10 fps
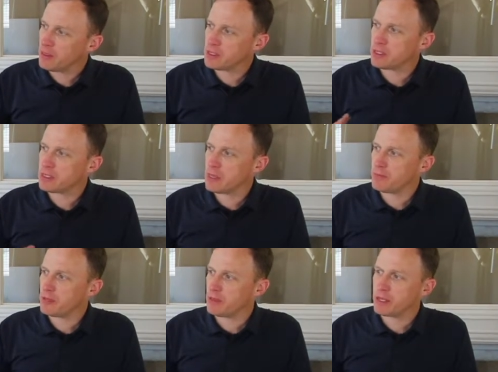and this is
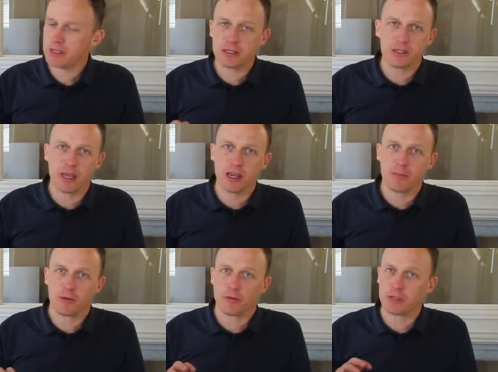something that's
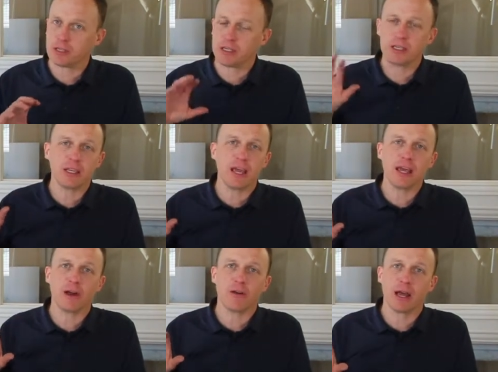sustainable. This doesn't
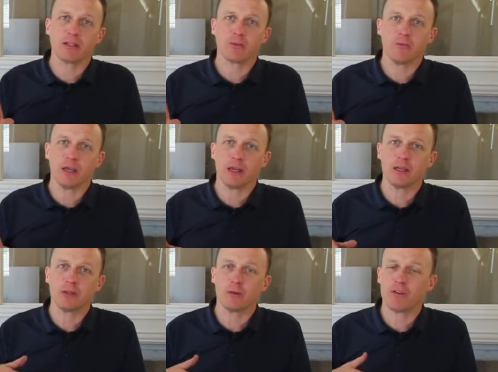take our nights and
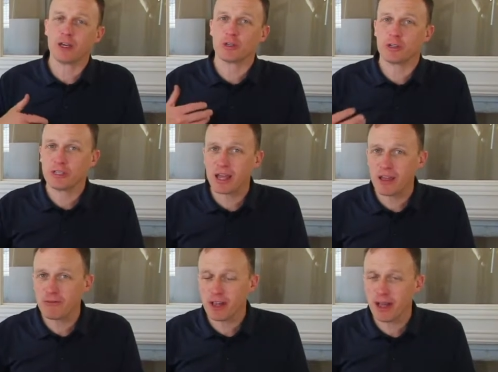weekends. We've actually
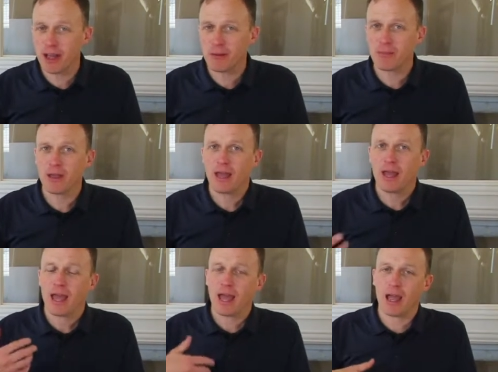saved time
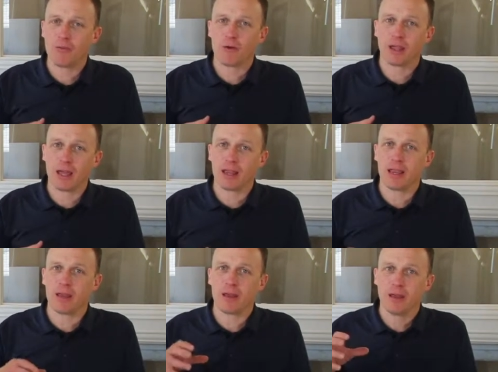and we're
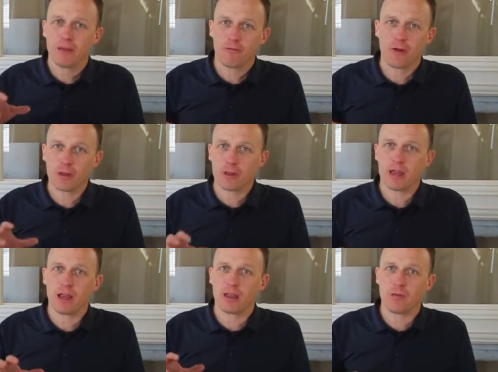getting
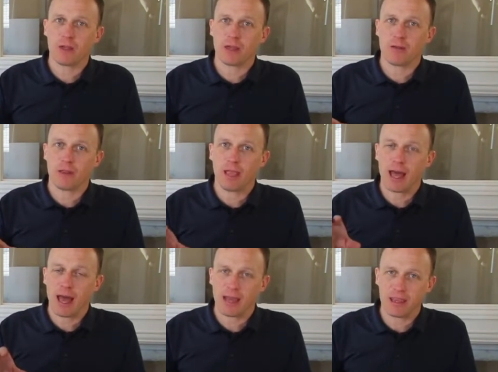fresh data that we can